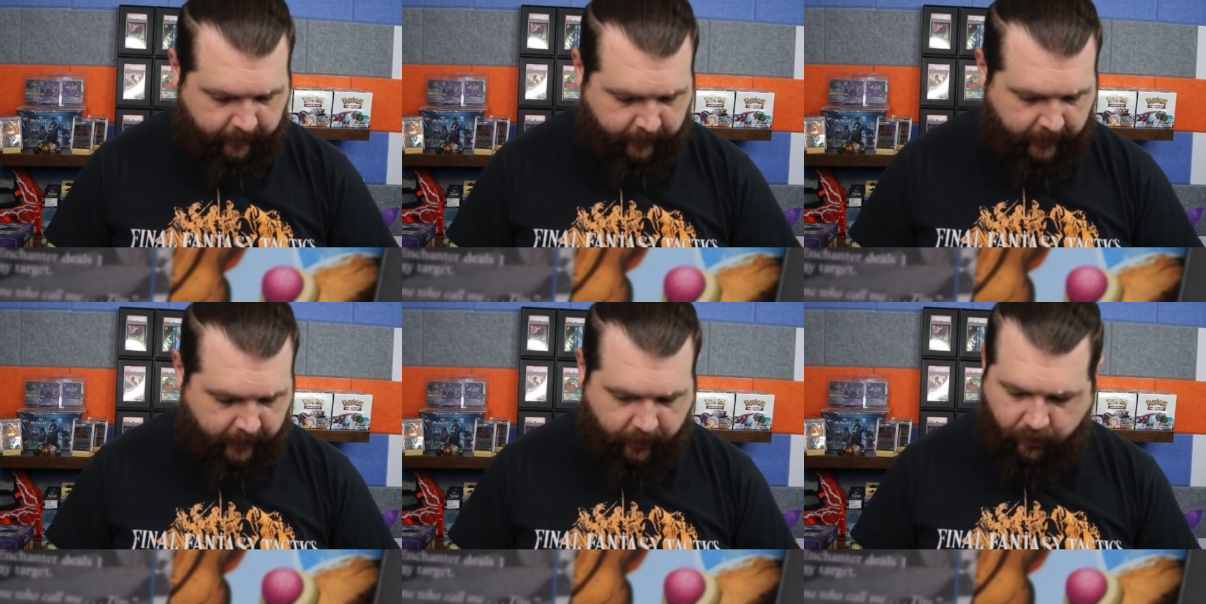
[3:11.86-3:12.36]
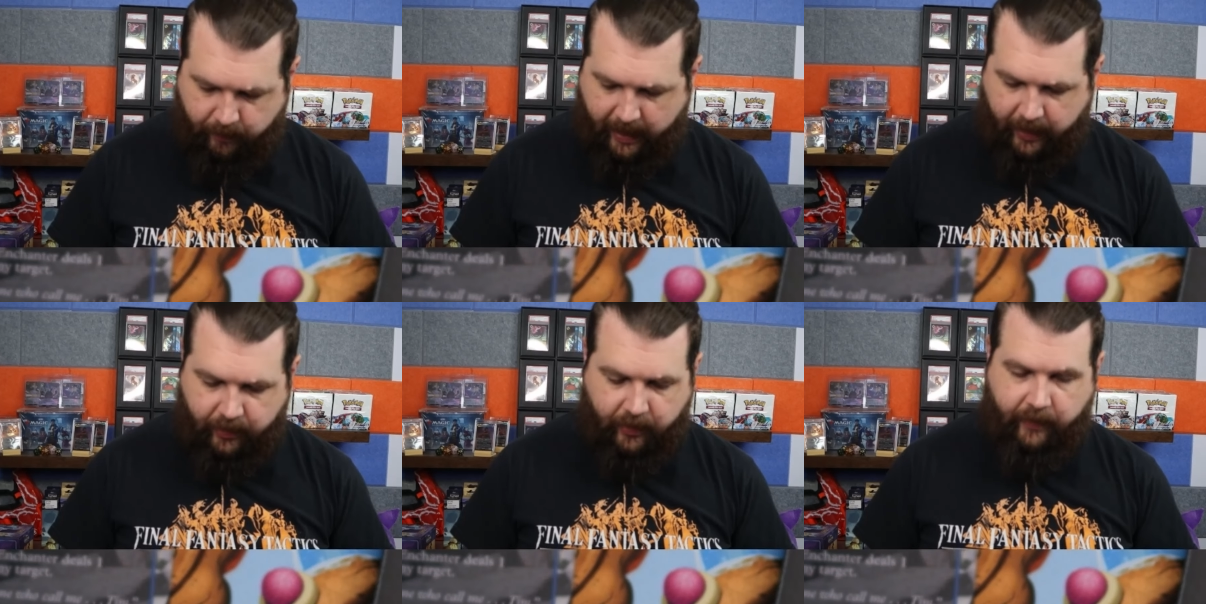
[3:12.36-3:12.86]
Could you
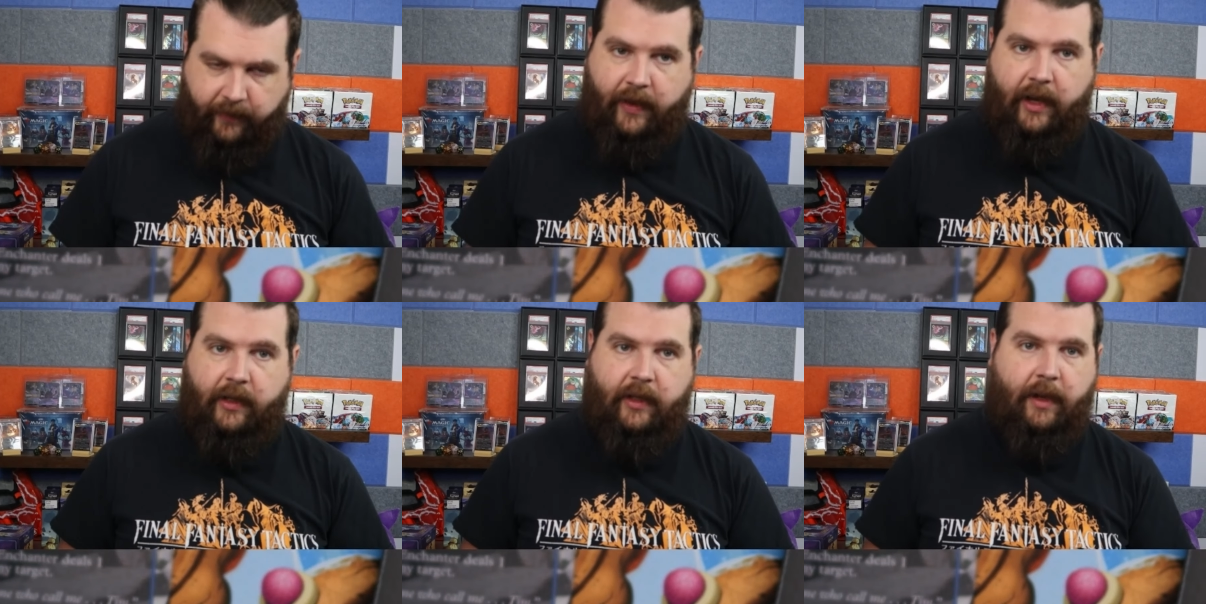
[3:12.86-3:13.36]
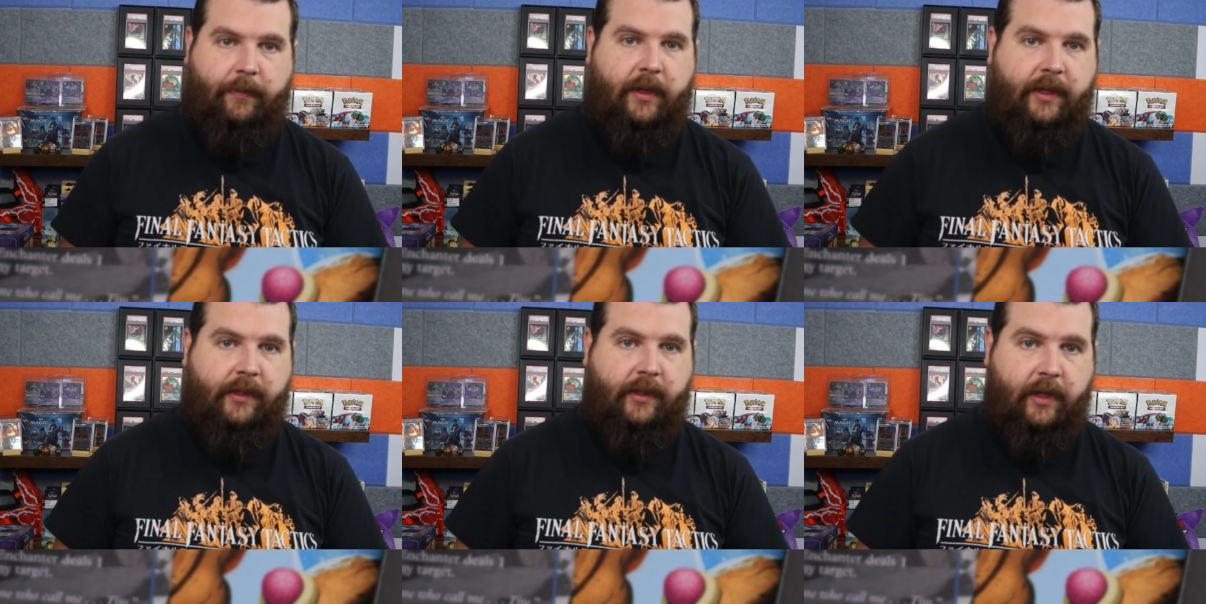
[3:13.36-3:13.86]
imagine if I had kept
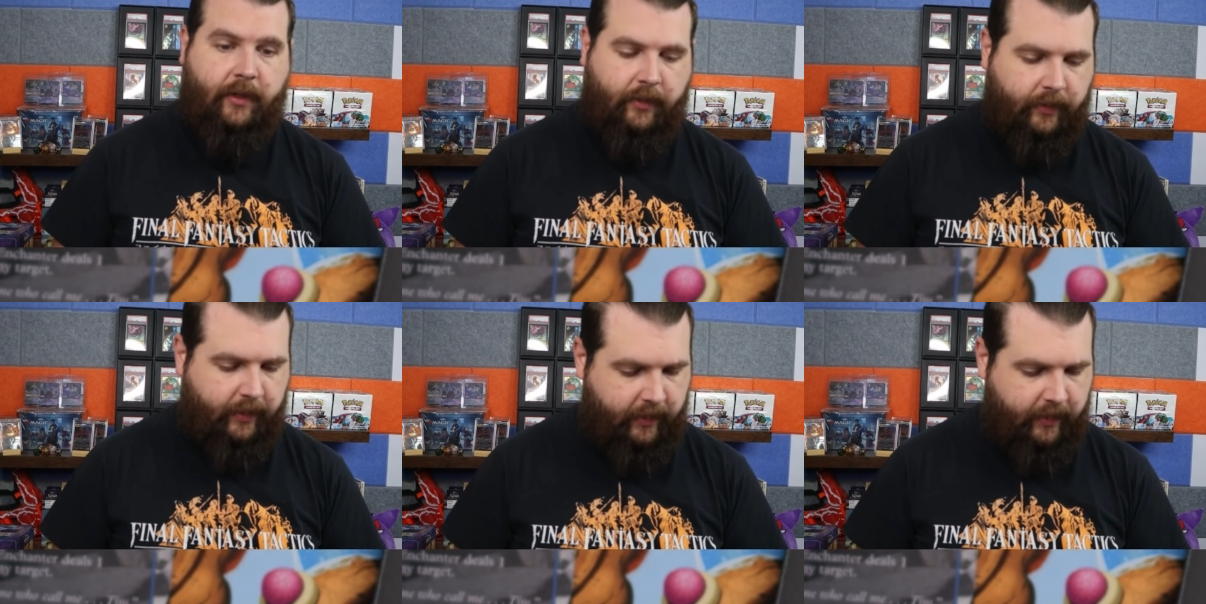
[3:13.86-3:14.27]
these sealed